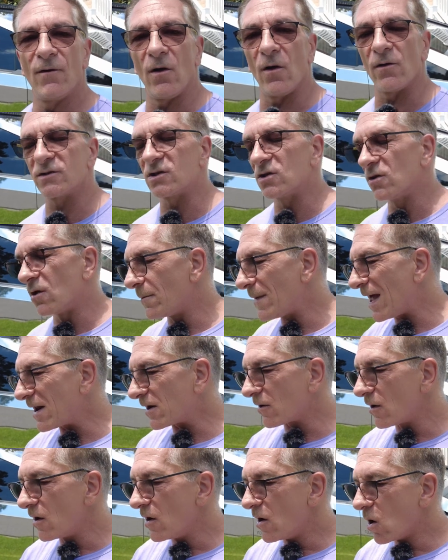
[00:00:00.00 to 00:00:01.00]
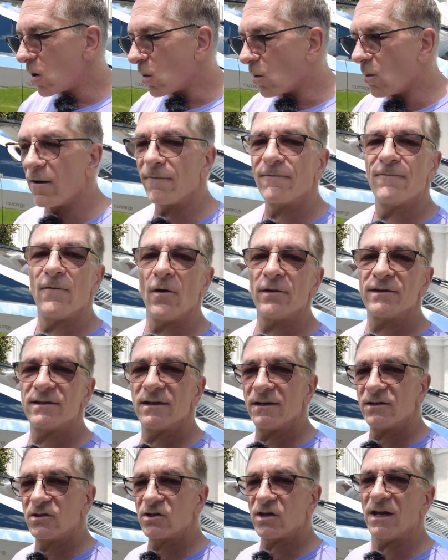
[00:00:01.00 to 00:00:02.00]
volts. So no matter what
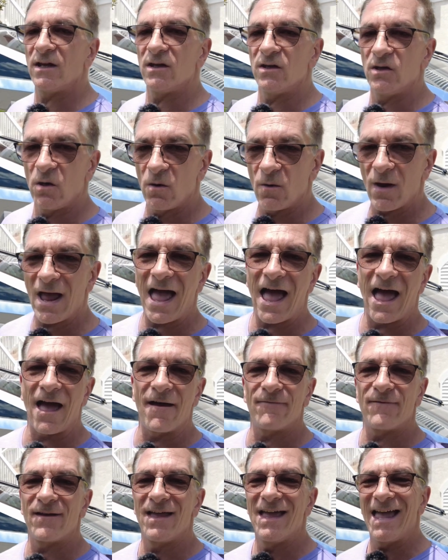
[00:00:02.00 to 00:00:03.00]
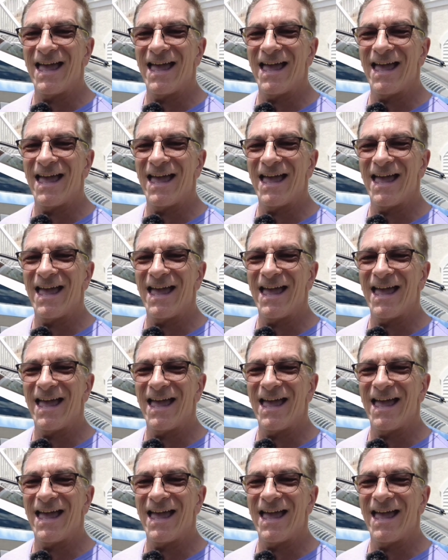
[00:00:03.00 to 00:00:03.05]
voltage you have,